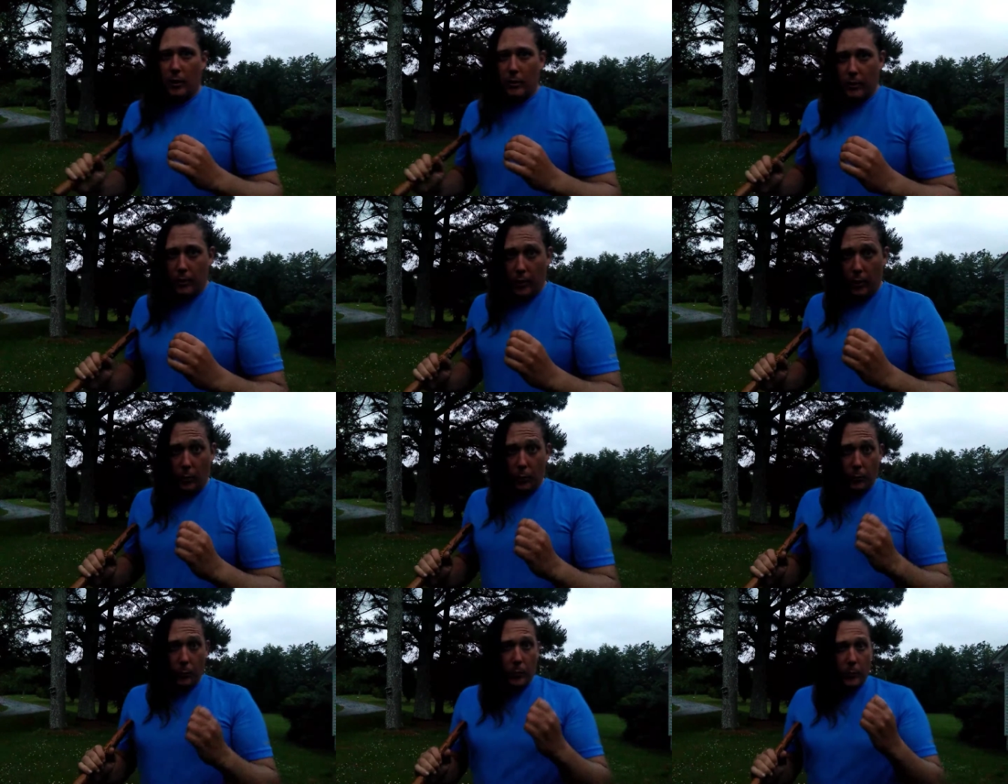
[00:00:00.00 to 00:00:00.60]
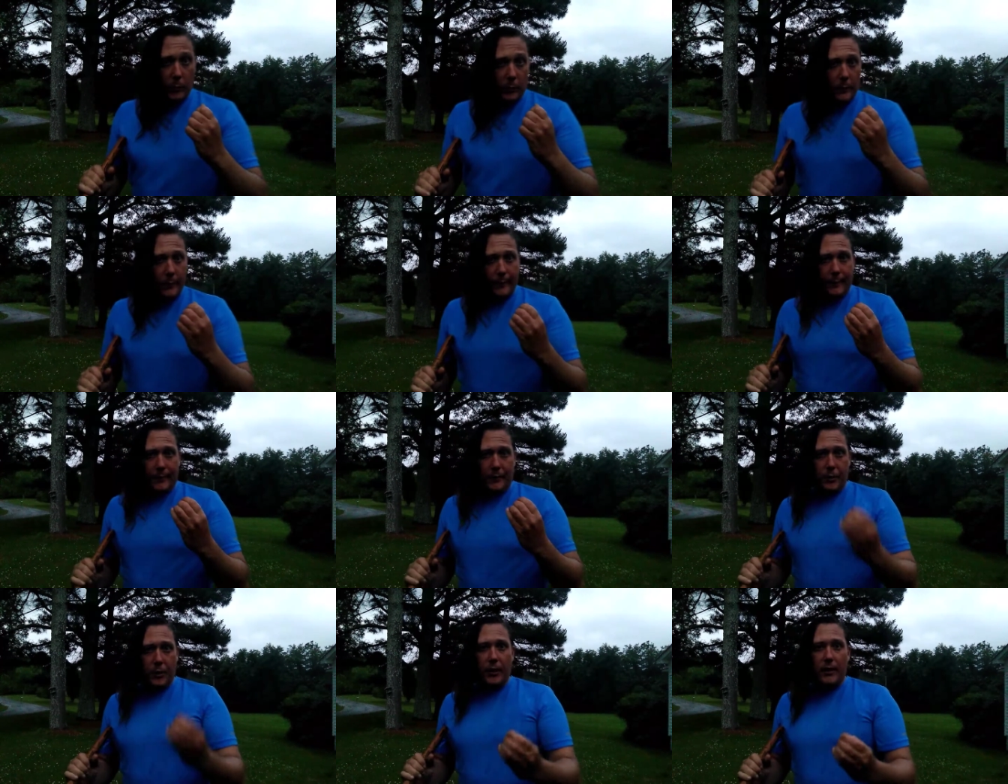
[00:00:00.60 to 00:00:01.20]
you know,
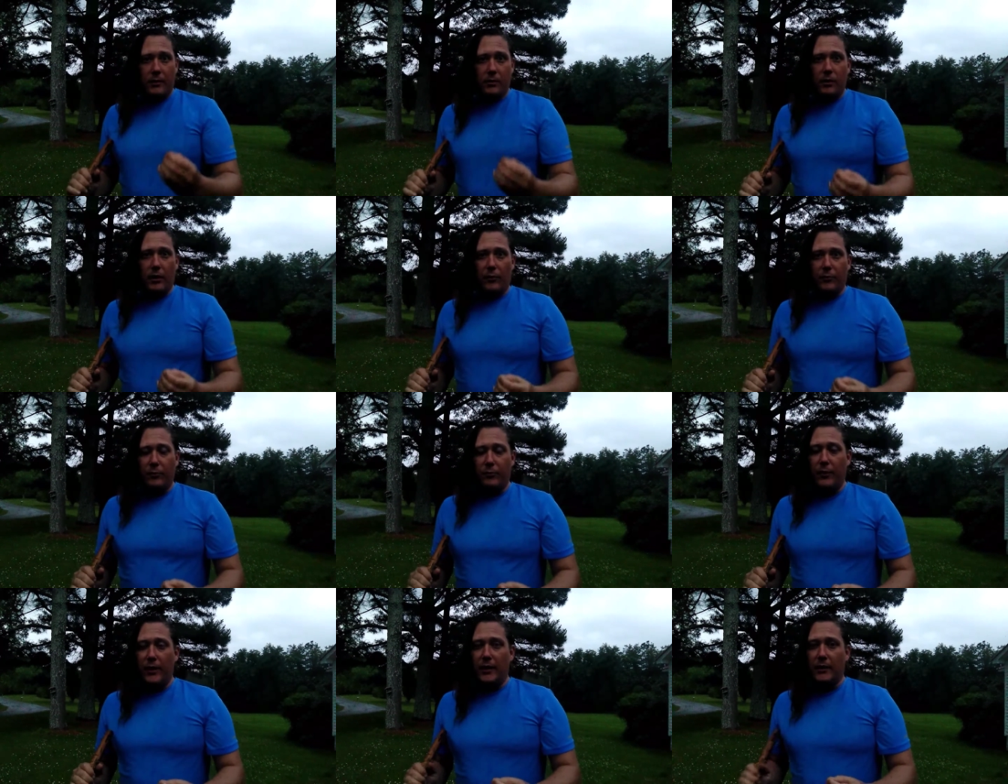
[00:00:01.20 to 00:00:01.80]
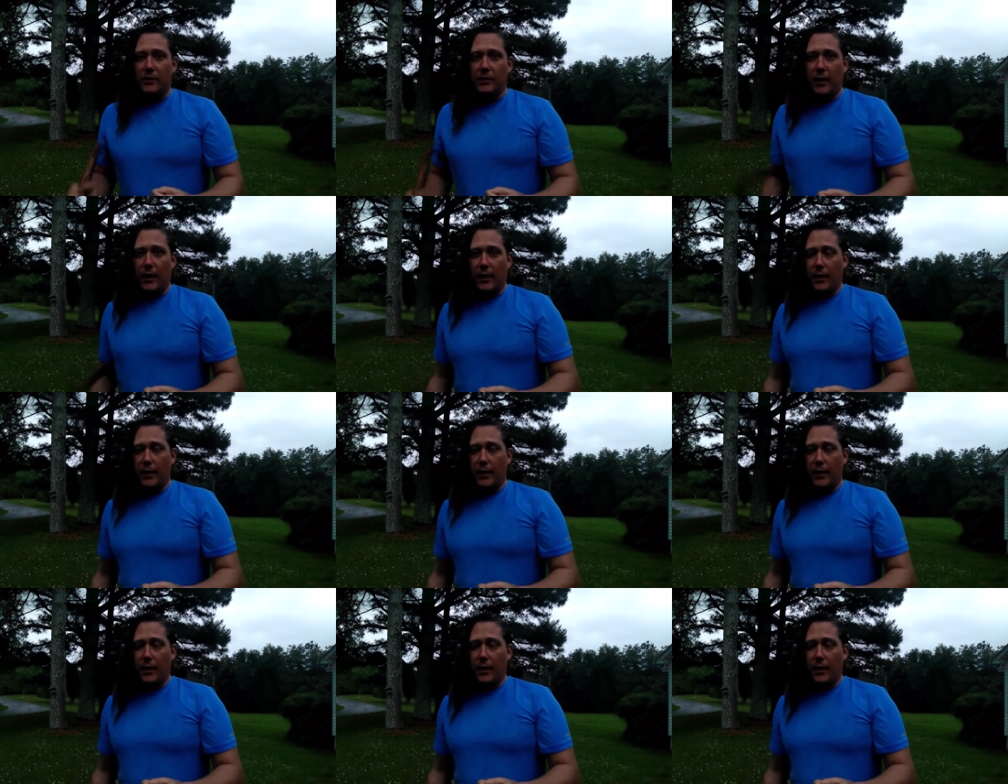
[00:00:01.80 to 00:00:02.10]
good self-defense